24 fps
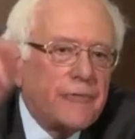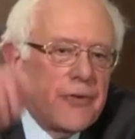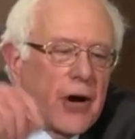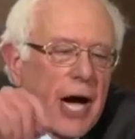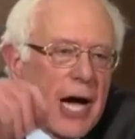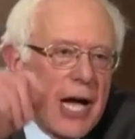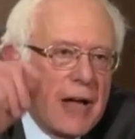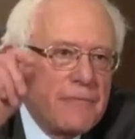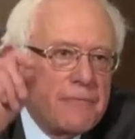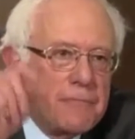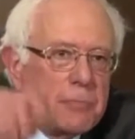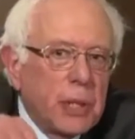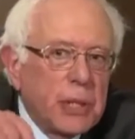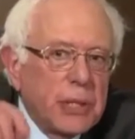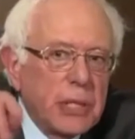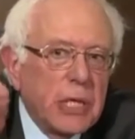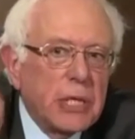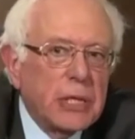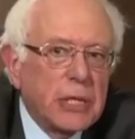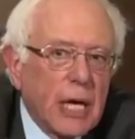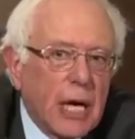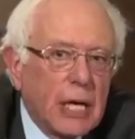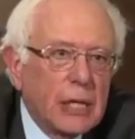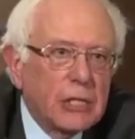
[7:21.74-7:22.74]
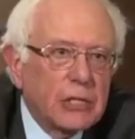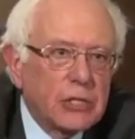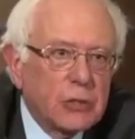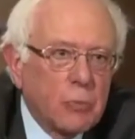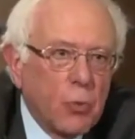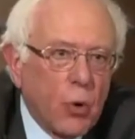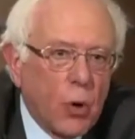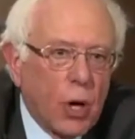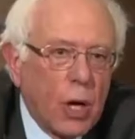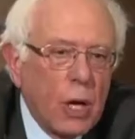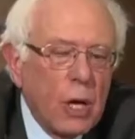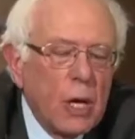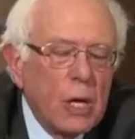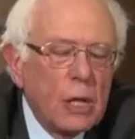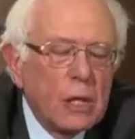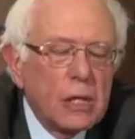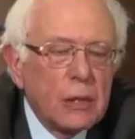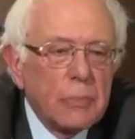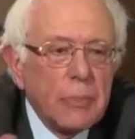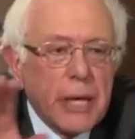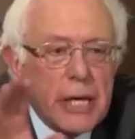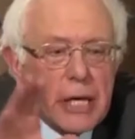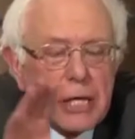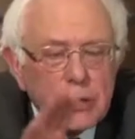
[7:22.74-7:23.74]
$5 billion more
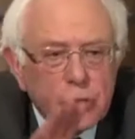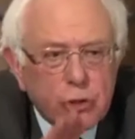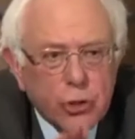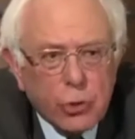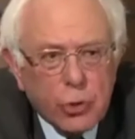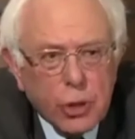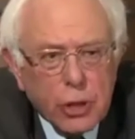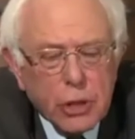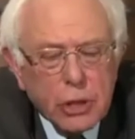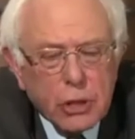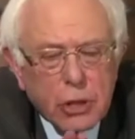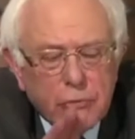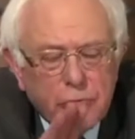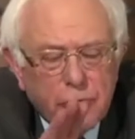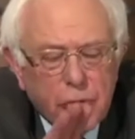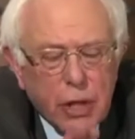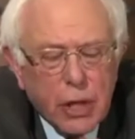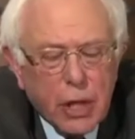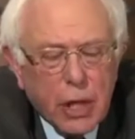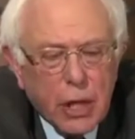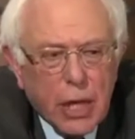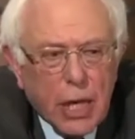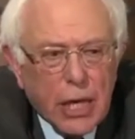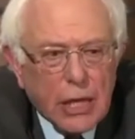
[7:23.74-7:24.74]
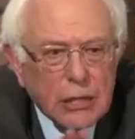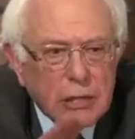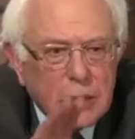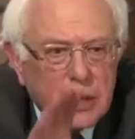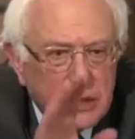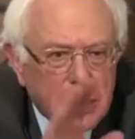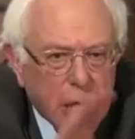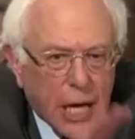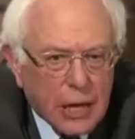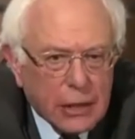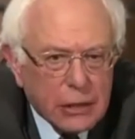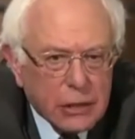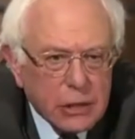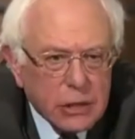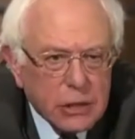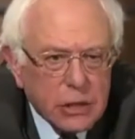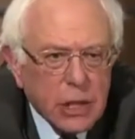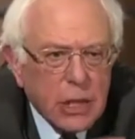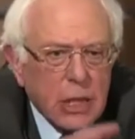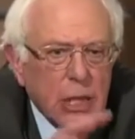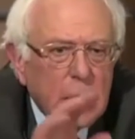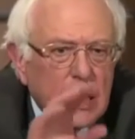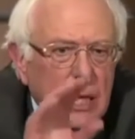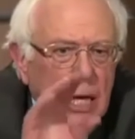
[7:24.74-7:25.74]
to making sure that the VA has the doctors
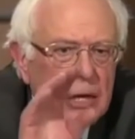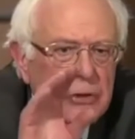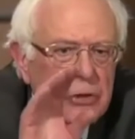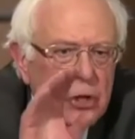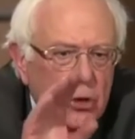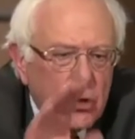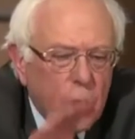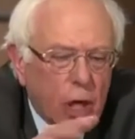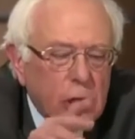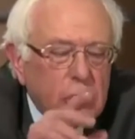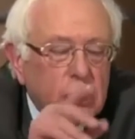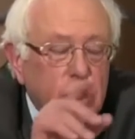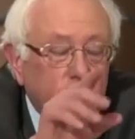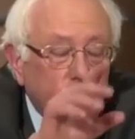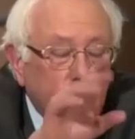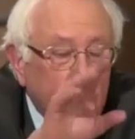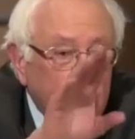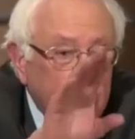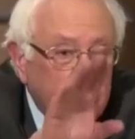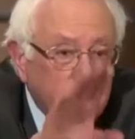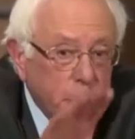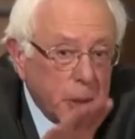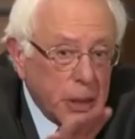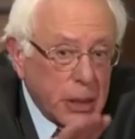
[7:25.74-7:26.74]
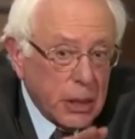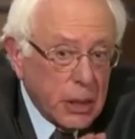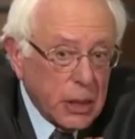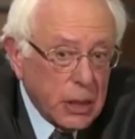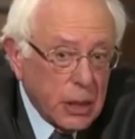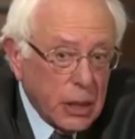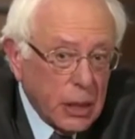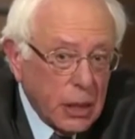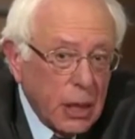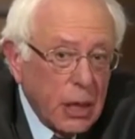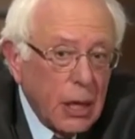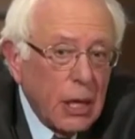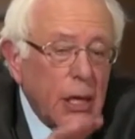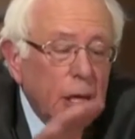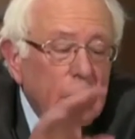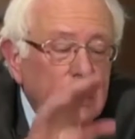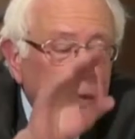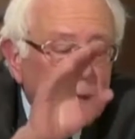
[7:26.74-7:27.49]
And didn't fix the problems. And didn't